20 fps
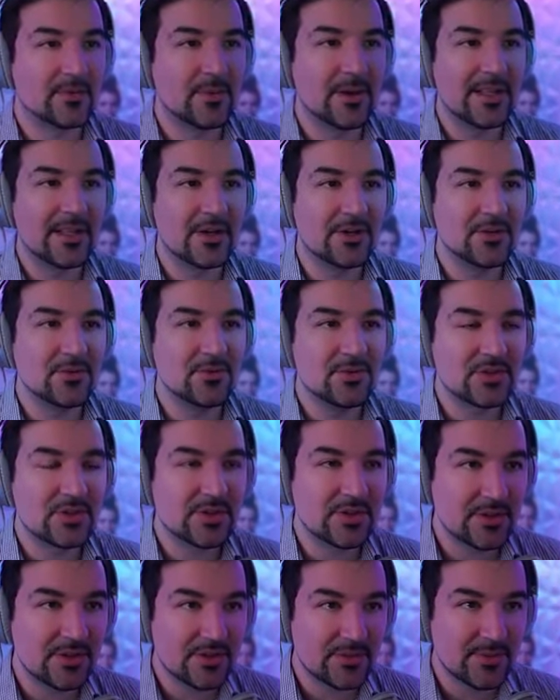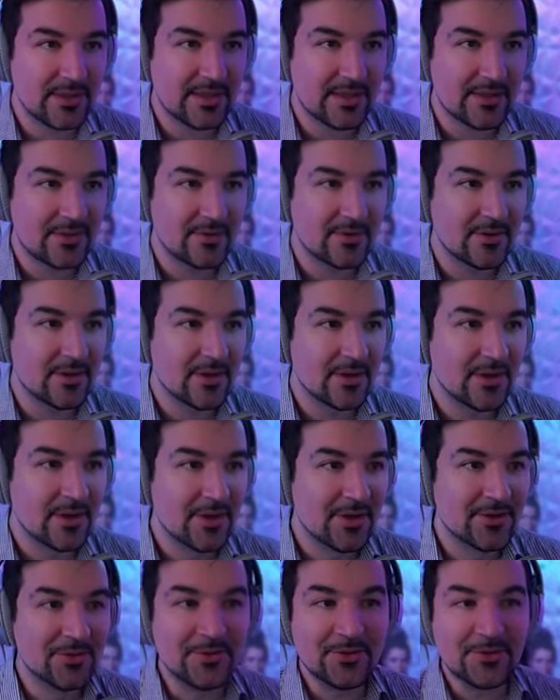Wait, are I'm you serious die, right now?
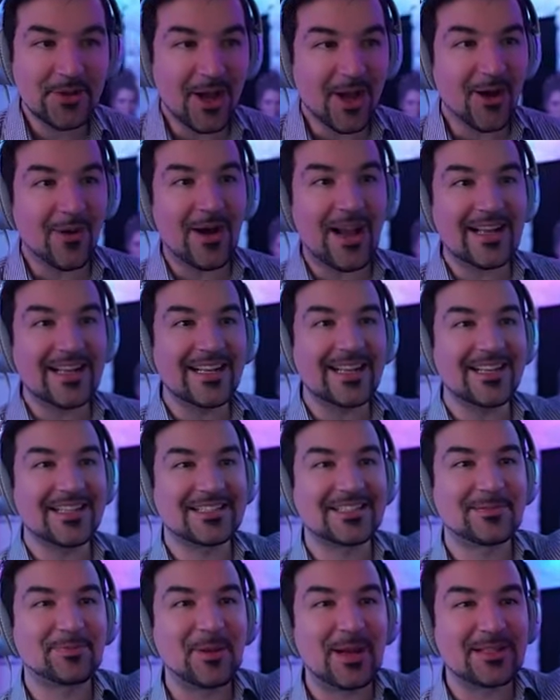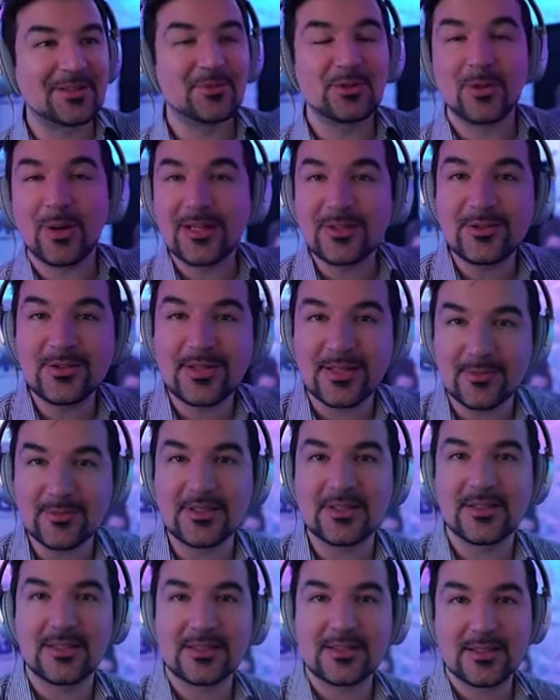No, I didn't expect it. You had to tell me
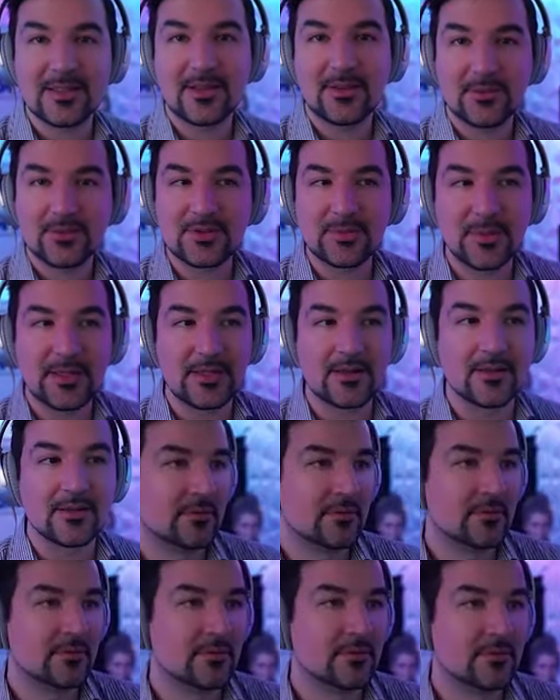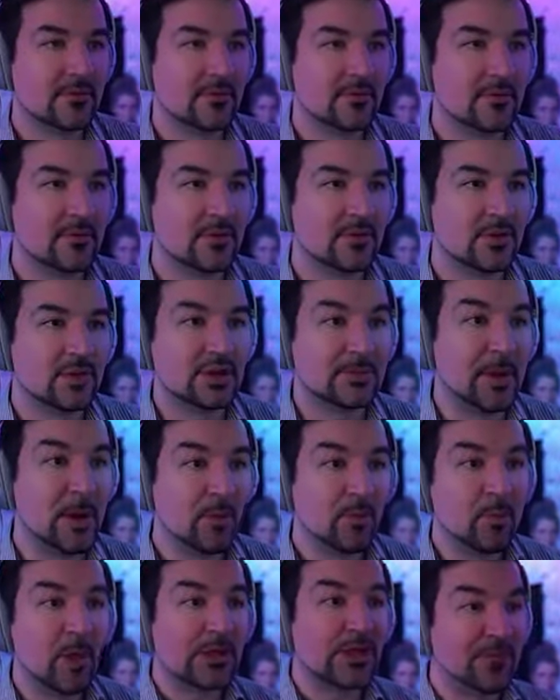he's gonna throw spear. Quickly, spear.
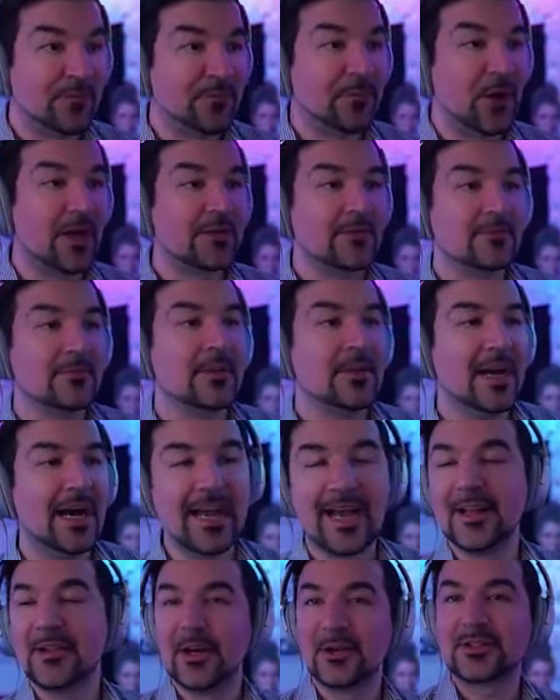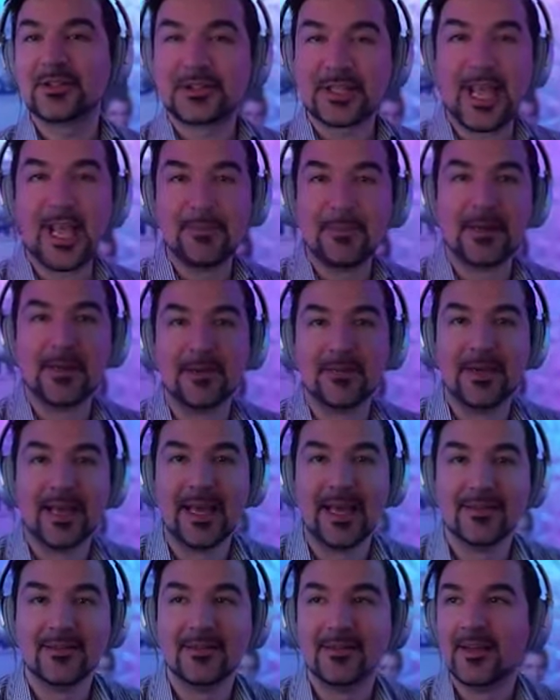What the fuck? I had no stamina,
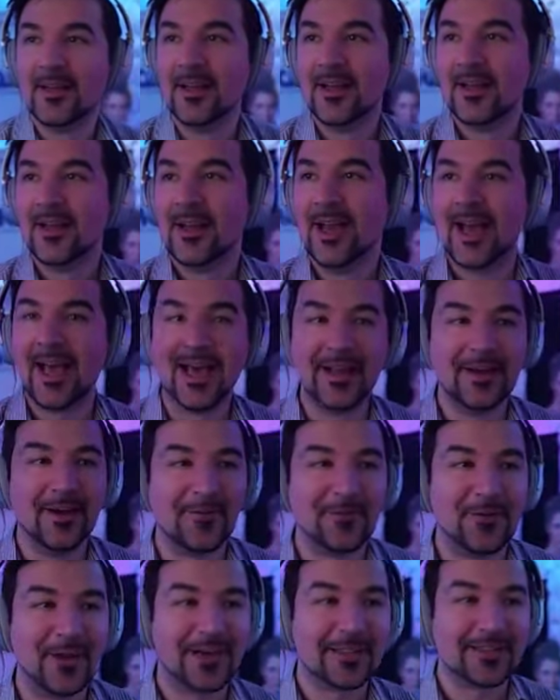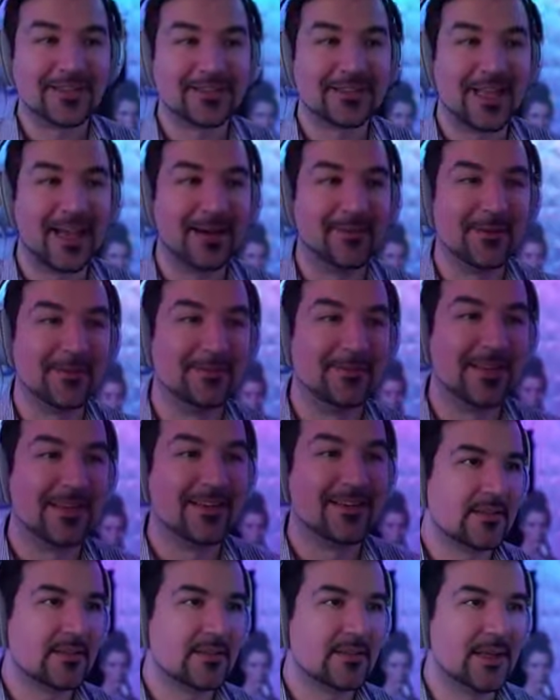man. I had no fucking stamina,
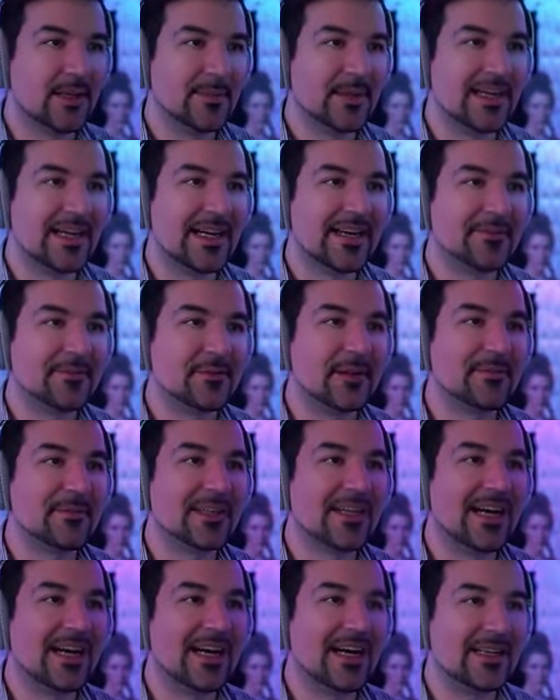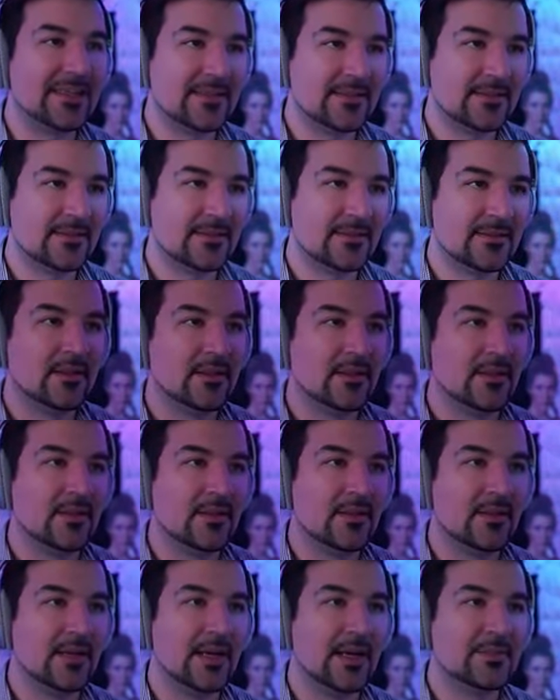man. I'm an iframe god. Kind of
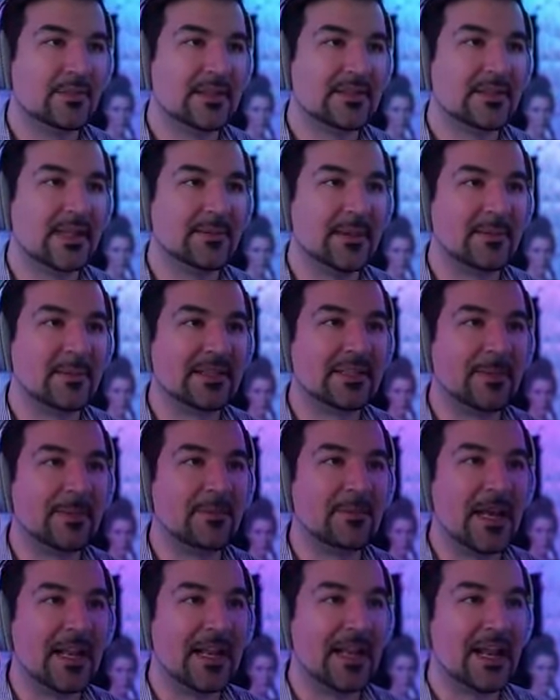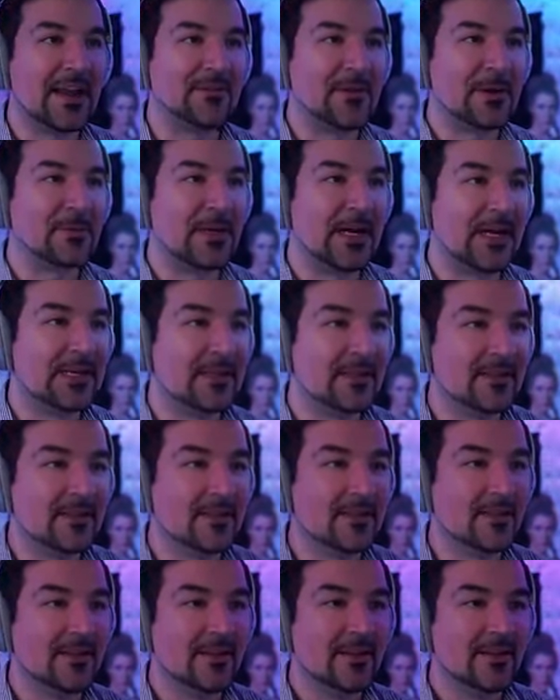I messed up. I messed up. I'm not an iframe god. No.